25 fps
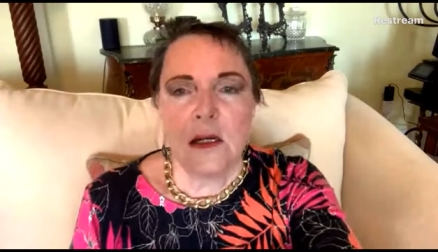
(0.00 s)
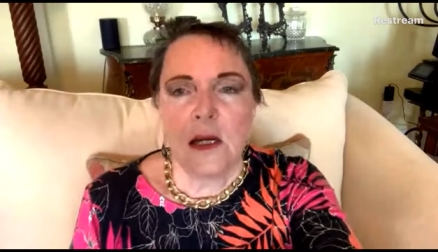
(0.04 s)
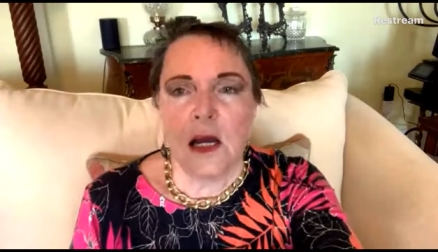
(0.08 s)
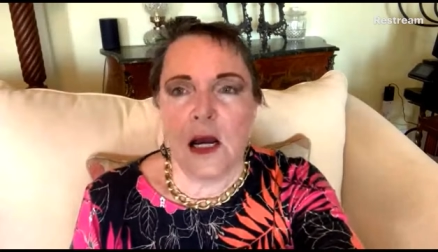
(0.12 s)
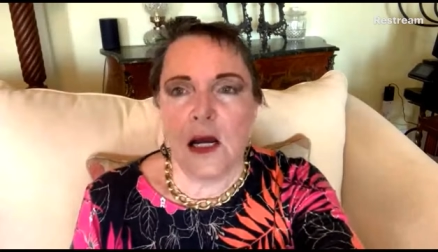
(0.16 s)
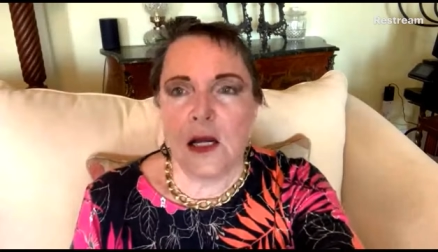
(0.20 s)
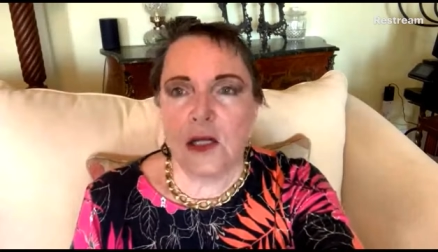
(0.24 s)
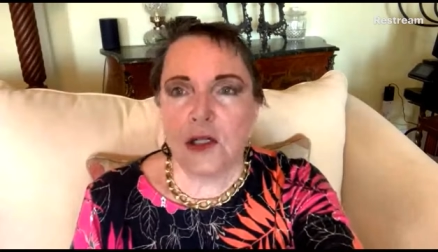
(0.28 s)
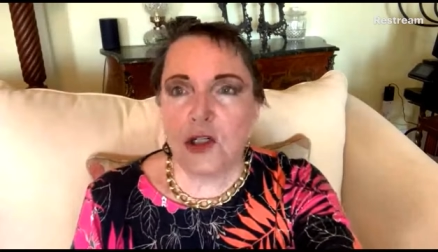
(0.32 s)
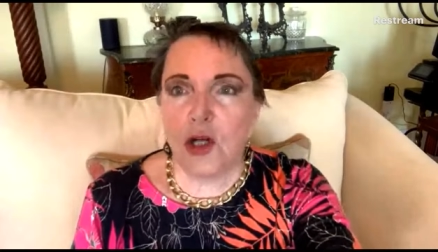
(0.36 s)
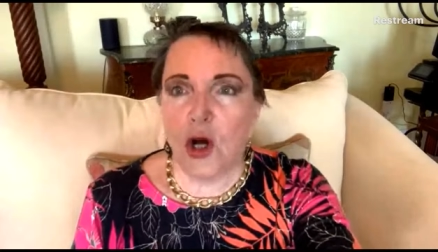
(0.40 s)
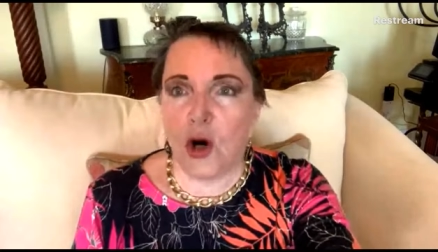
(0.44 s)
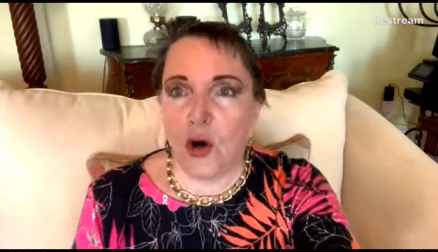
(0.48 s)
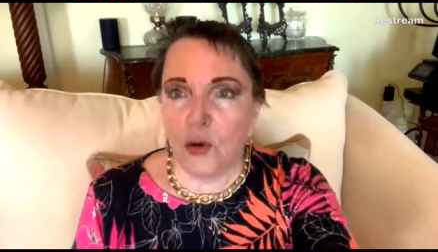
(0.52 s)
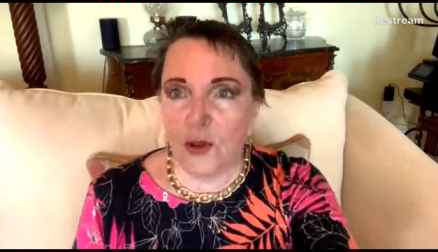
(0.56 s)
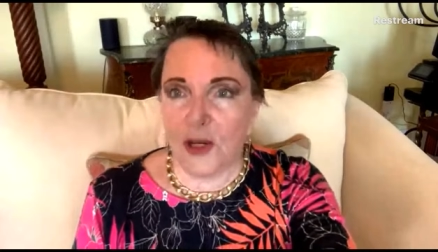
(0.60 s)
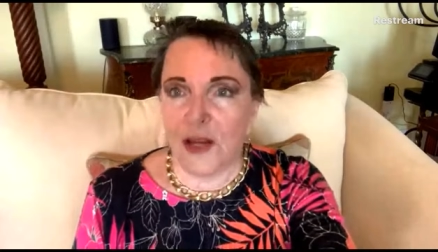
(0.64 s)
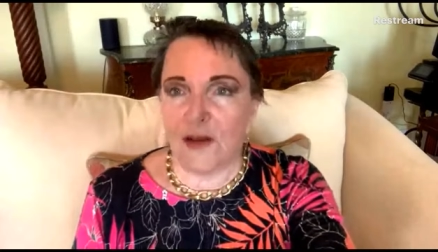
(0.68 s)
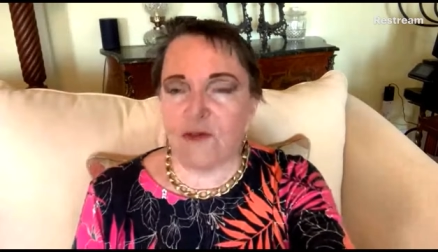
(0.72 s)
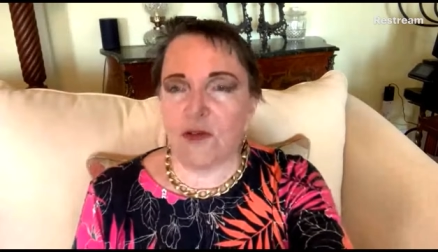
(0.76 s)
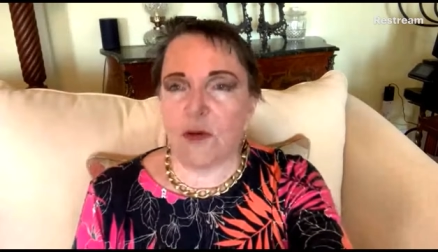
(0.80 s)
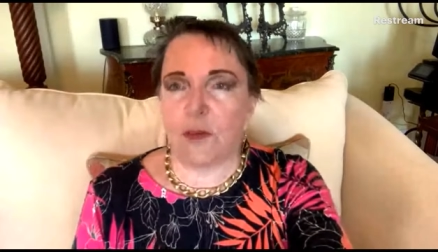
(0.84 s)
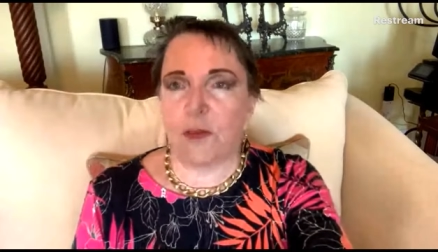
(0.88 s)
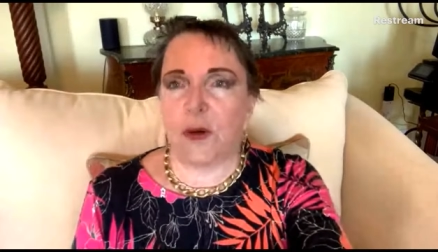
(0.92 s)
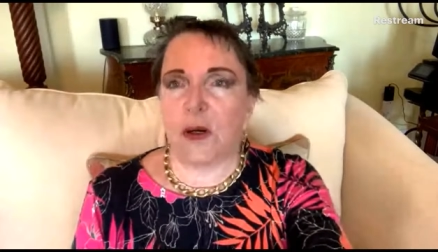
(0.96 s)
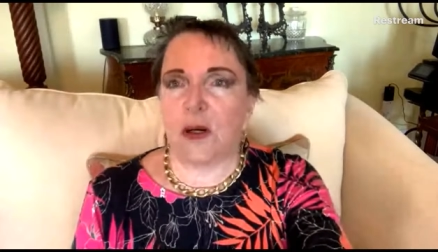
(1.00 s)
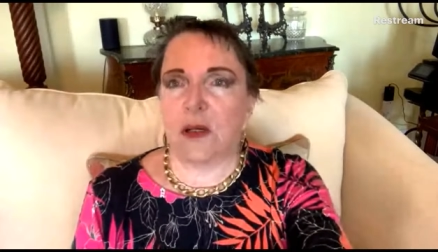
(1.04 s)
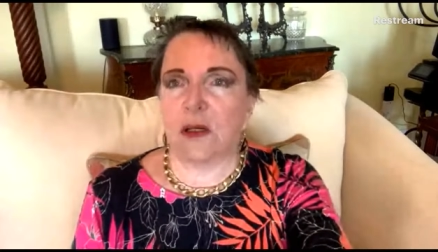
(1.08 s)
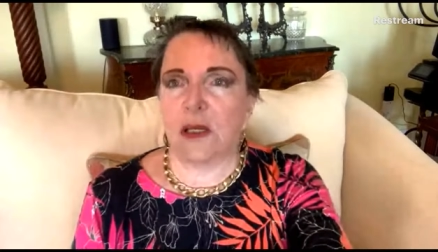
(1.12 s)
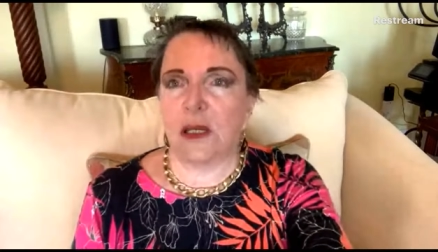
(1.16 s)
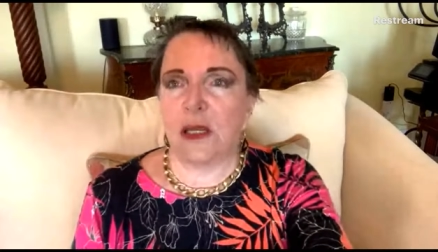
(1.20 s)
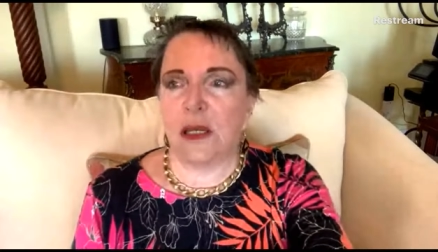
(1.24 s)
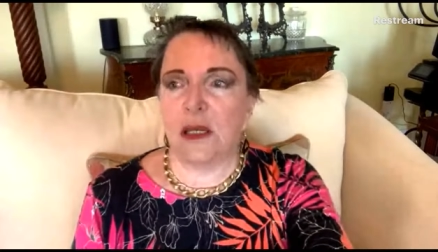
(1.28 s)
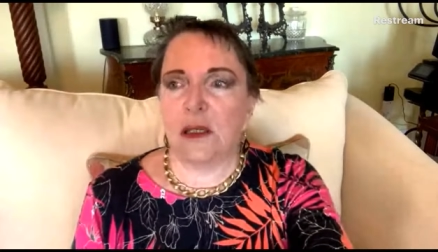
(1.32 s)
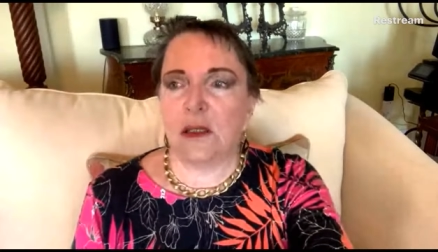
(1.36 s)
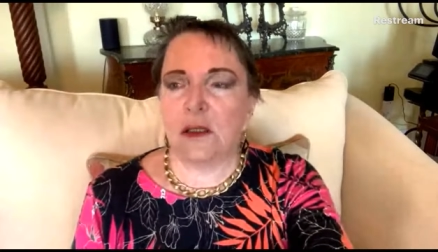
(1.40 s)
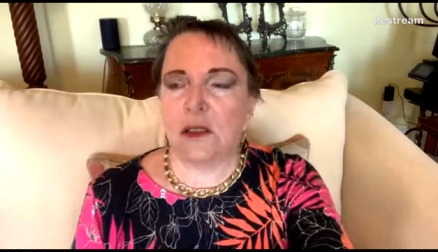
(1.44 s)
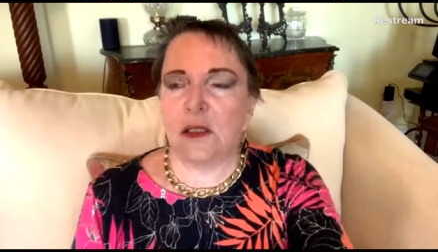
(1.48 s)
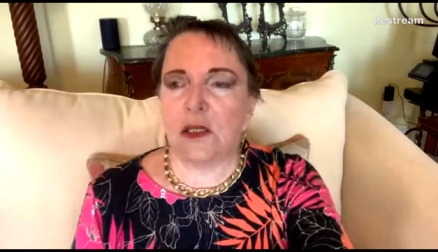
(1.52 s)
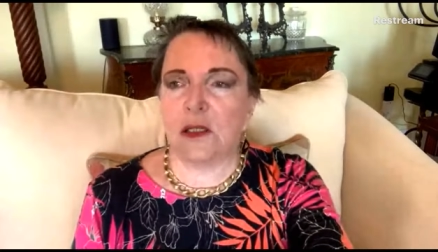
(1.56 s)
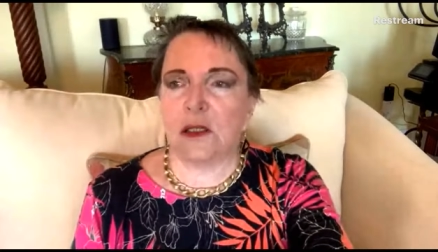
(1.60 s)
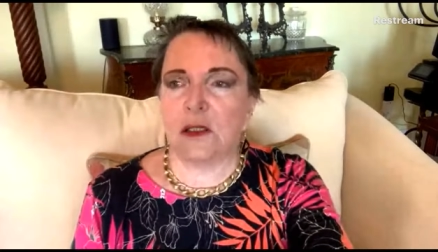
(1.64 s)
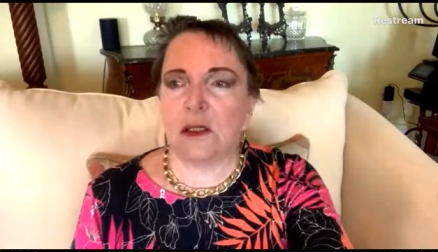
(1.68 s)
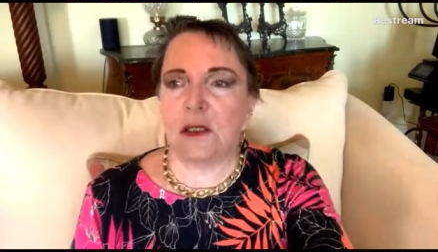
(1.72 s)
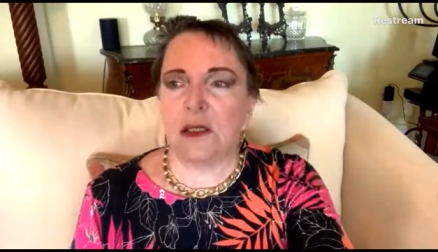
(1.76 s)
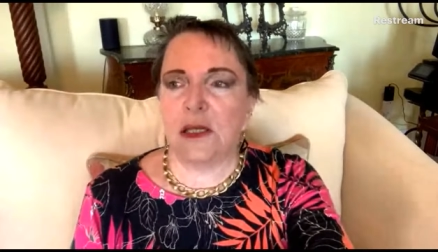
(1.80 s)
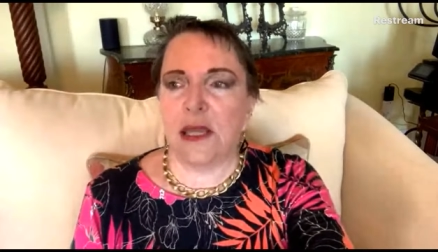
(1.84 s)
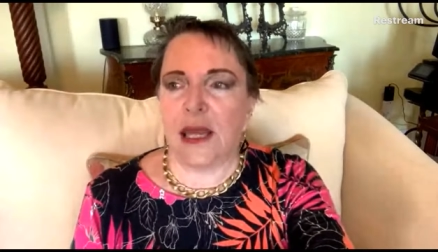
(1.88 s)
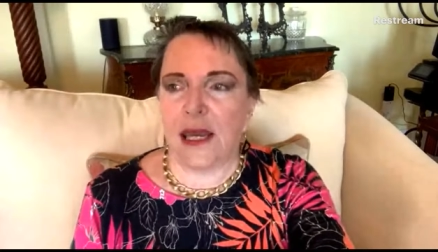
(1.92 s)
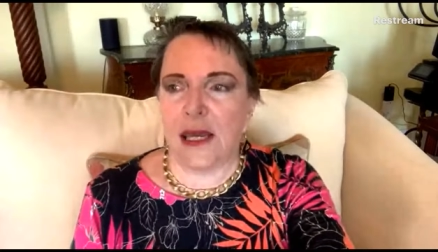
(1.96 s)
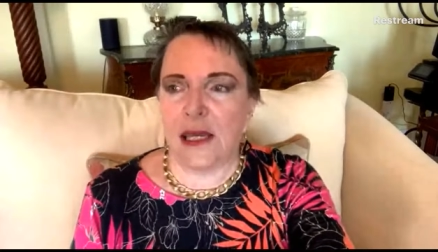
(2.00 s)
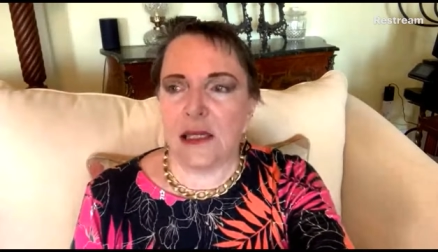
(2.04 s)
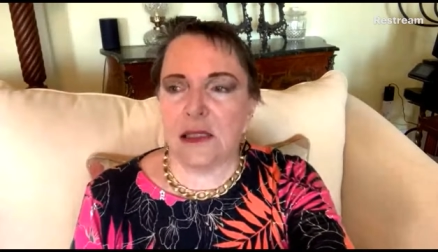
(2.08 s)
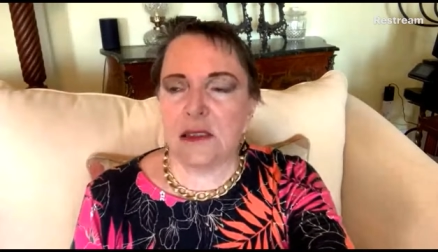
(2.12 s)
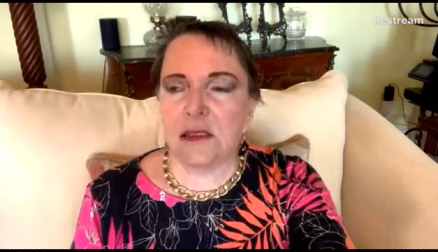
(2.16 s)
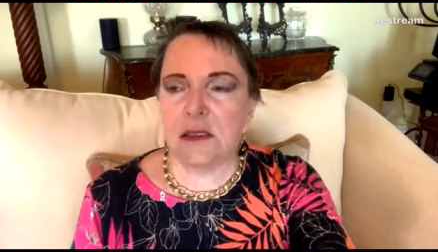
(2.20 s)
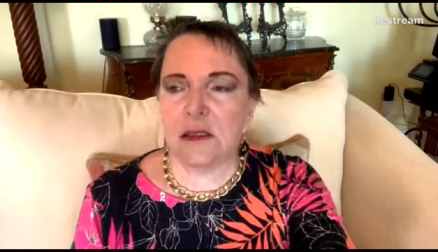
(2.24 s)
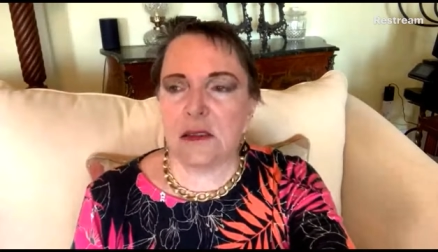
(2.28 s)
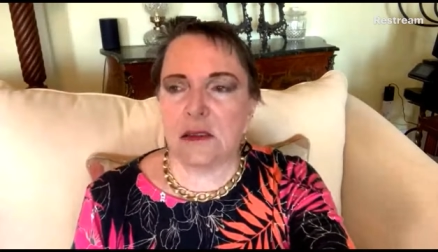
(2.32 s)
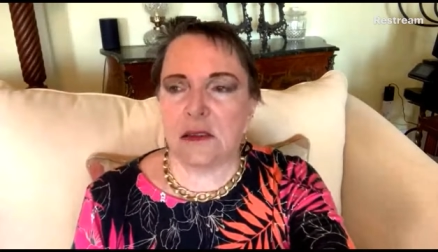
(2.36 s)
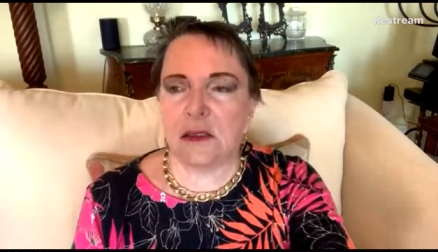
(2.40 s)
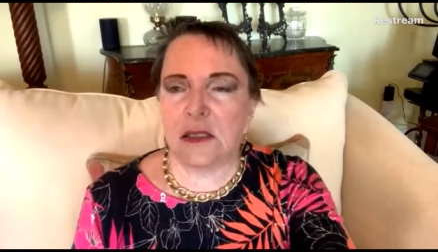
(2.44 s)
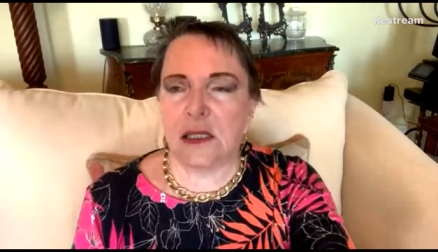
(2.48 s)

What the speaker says: I told everybody that, yes,